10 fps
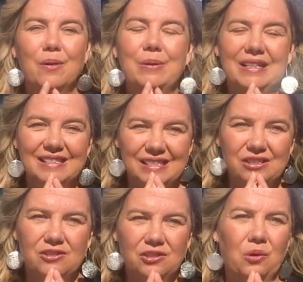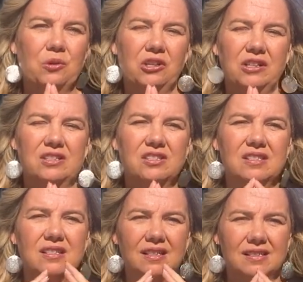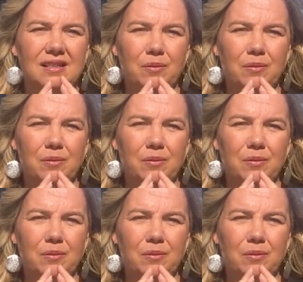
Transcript: because it's so good, it just doesn't